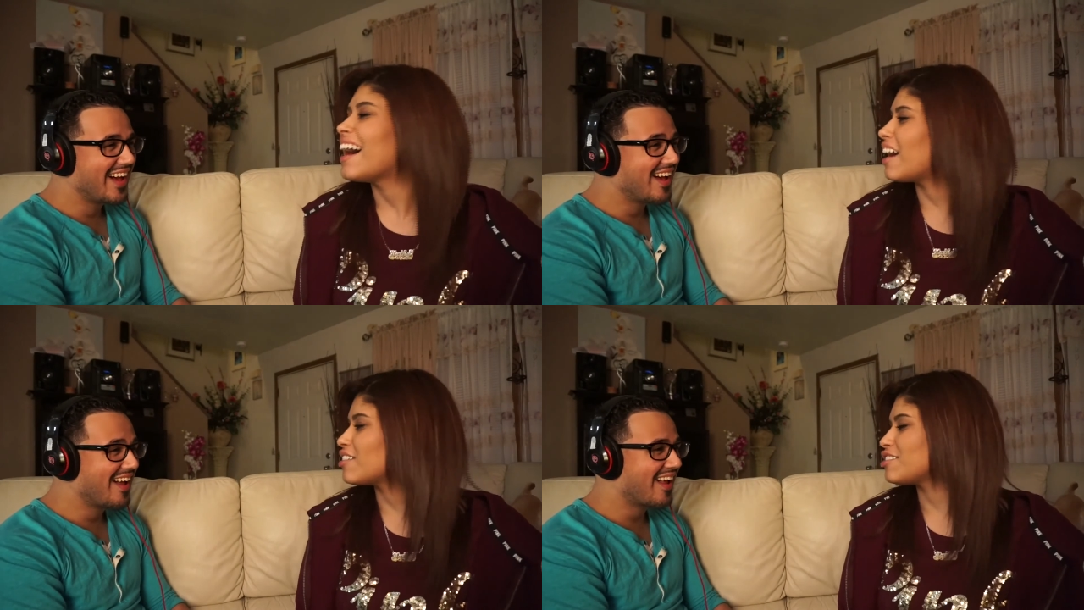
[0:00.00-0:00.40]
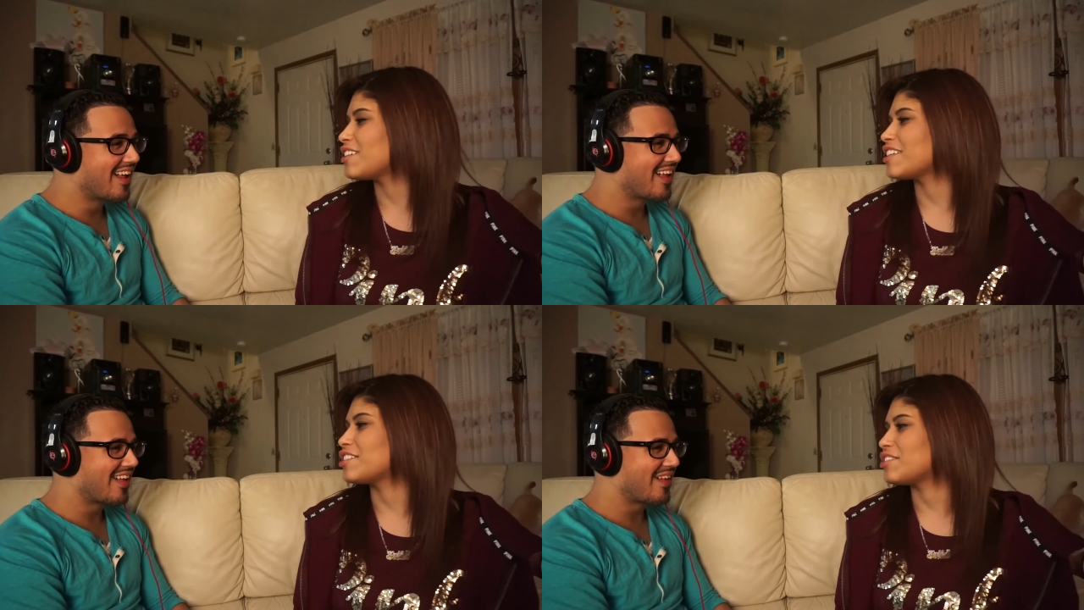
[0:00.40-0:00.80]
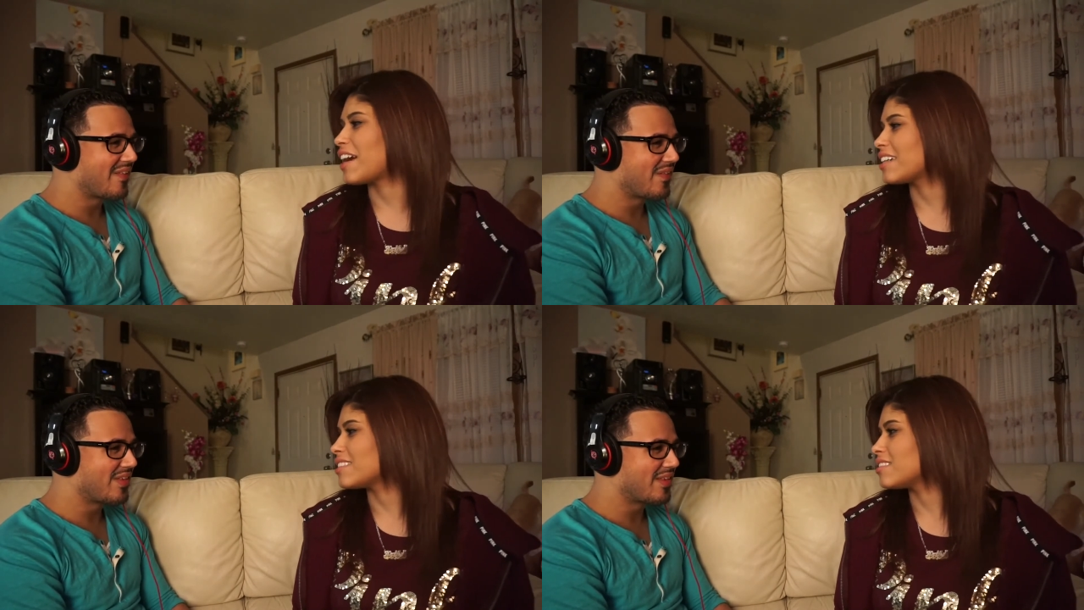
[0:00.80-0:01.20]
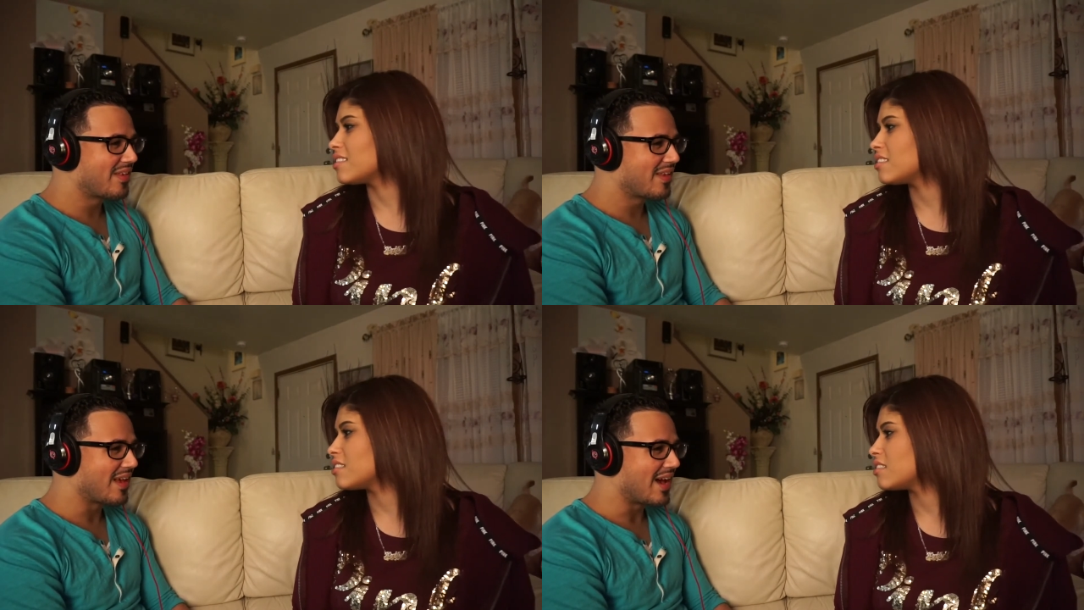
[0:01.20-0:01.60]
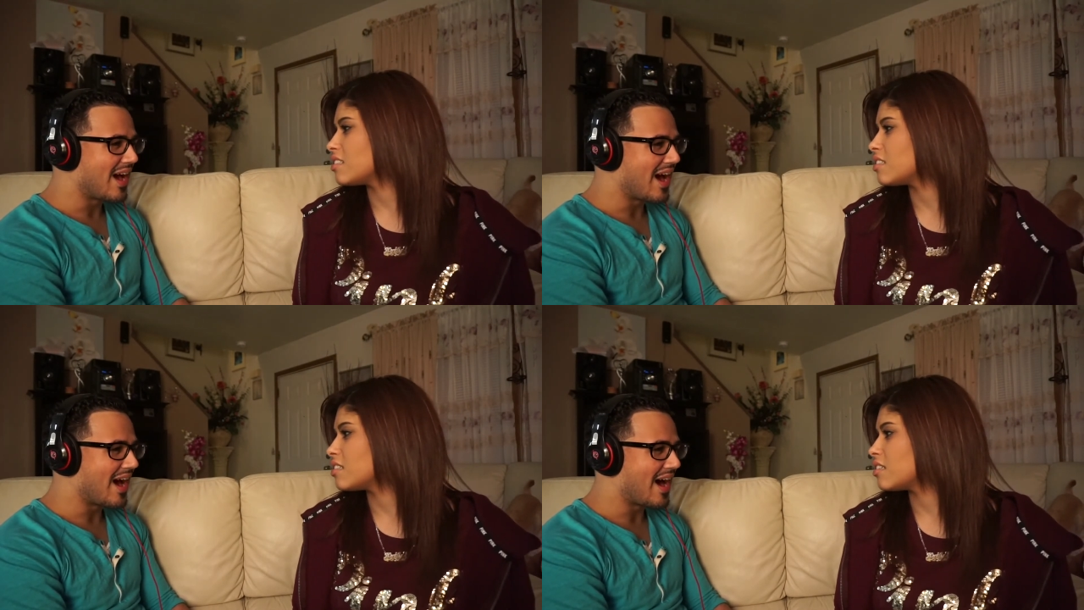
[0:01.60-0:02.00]
Speaker 1: to Train Your Dragon.
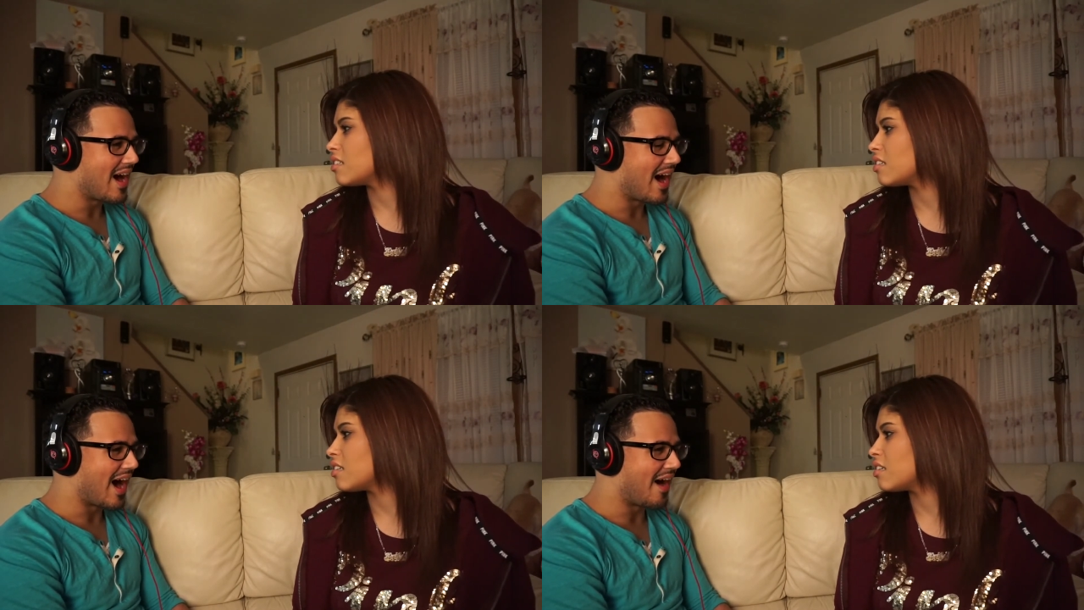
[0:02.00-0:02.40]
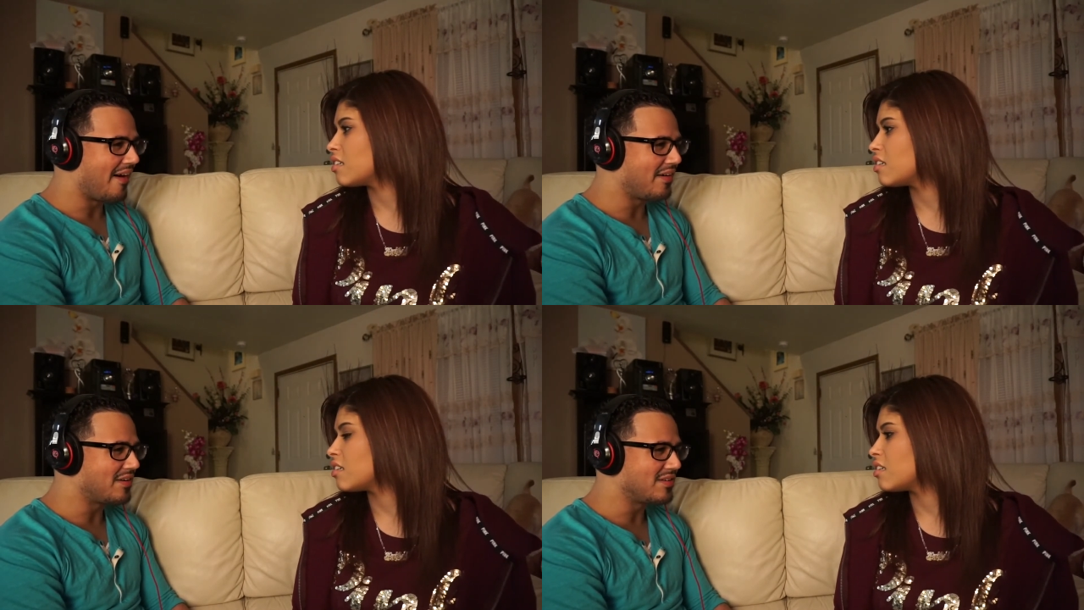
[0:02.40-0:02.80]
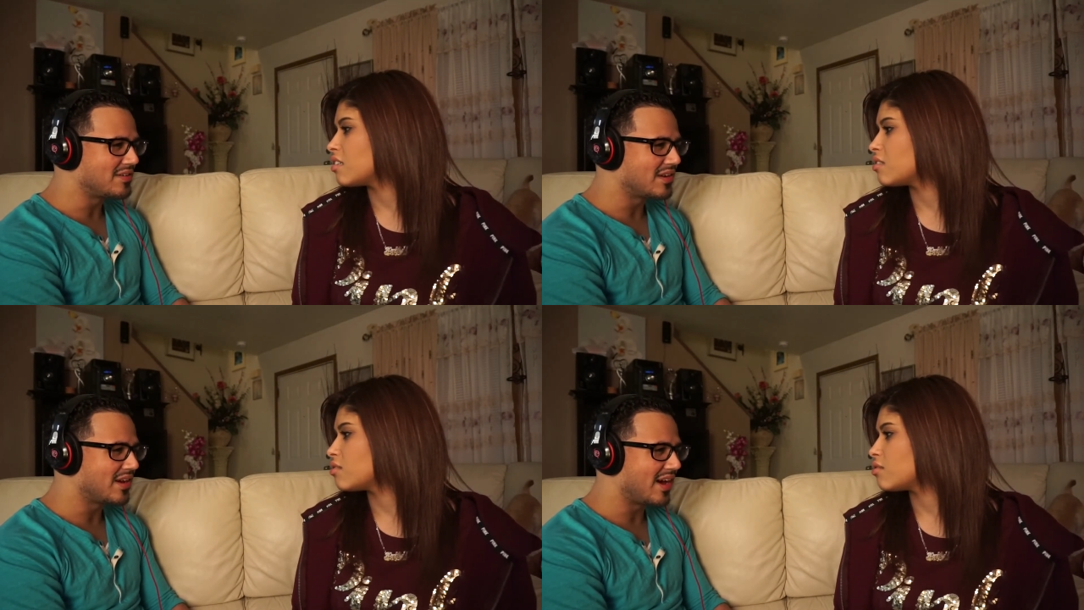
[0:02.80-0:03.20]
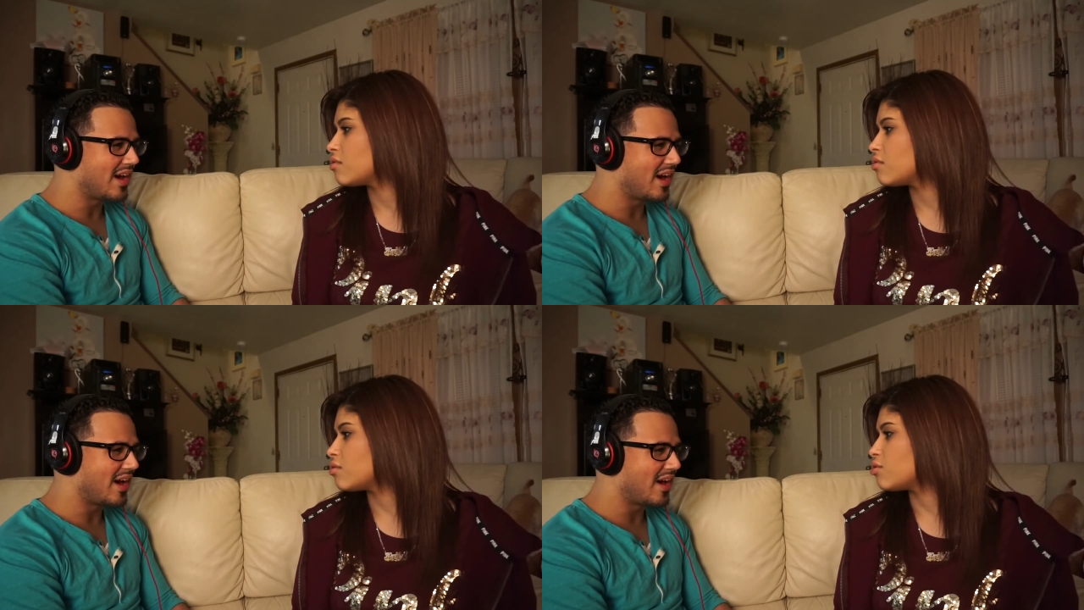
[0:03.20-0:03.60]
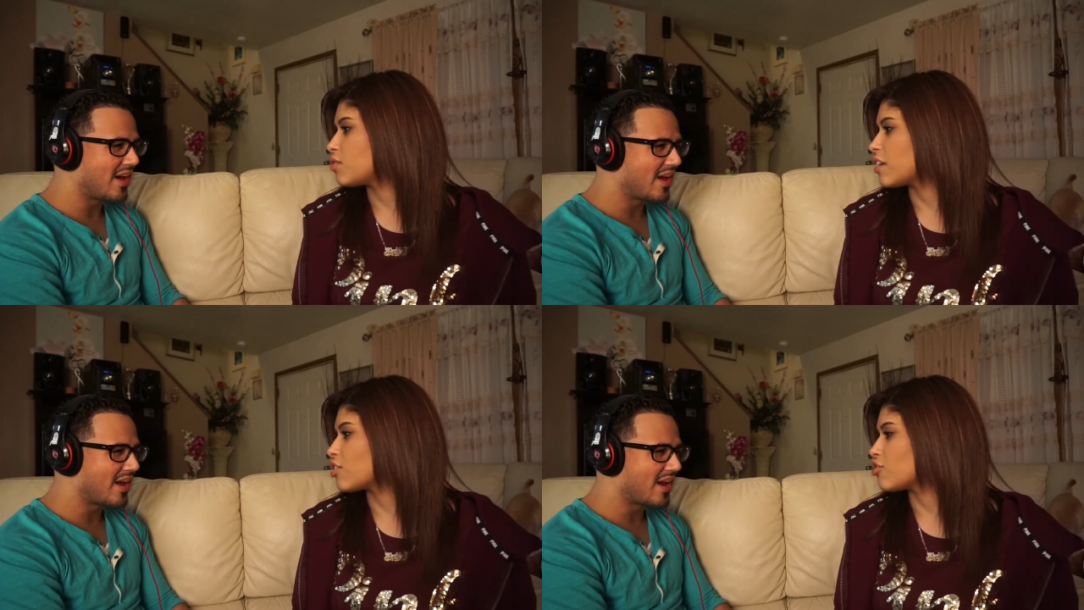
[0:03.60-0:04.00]
How? To
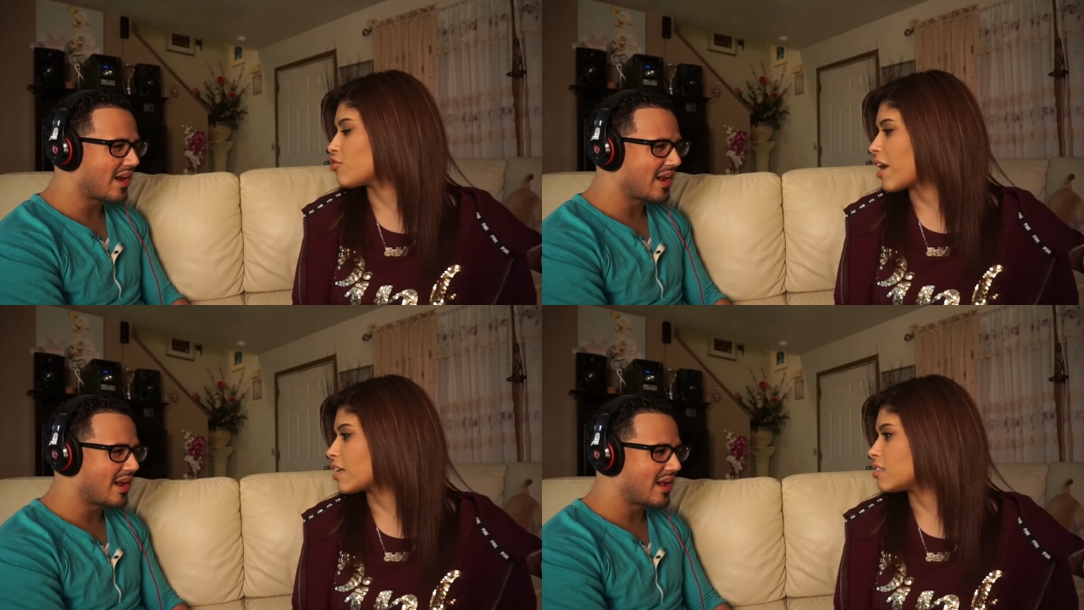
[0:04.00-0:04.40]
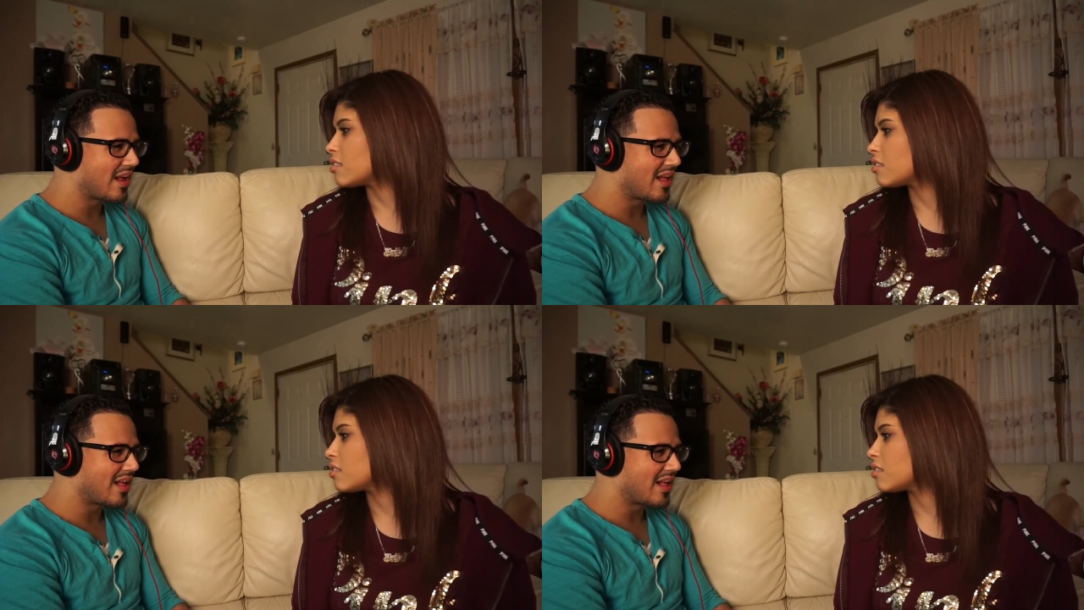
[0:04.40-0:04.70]
Train Your Dragon.